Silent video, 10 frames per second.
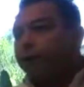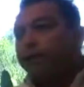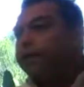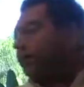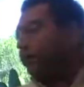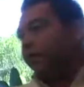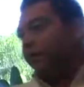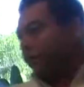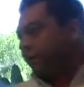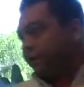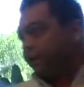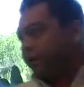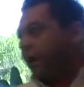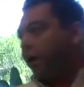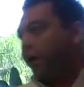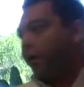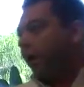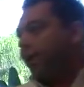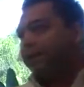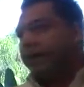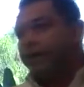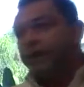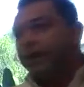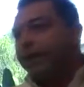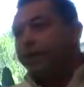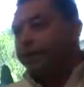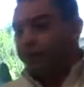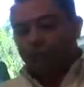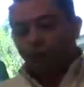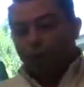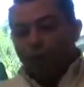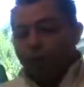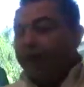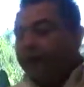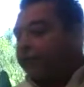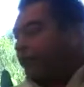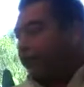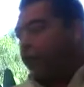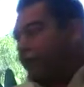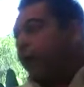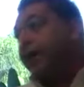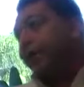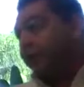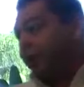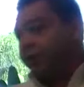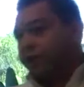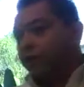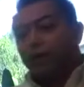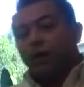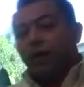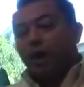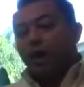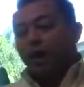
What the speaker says: Everything has been verified, their job, their assets, everything. So that doesn't change. That never changes.